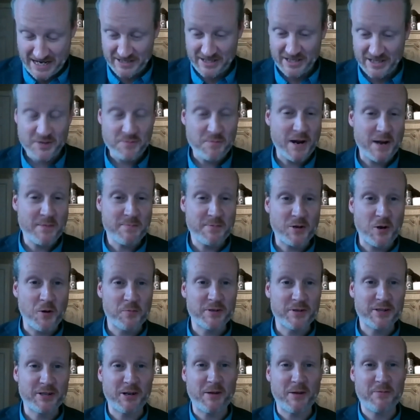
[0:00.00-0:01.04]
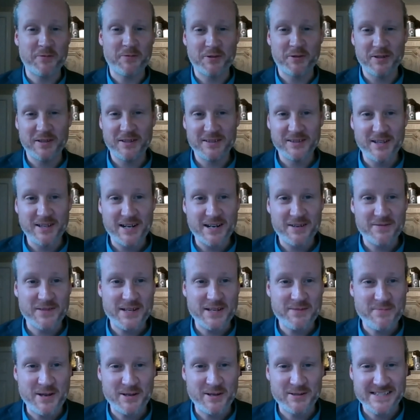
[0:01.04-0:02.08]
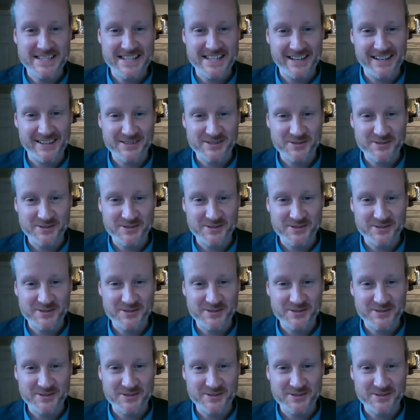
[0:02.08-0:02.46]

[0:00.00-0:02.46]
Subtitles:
you might be opening up for a lot of emails there.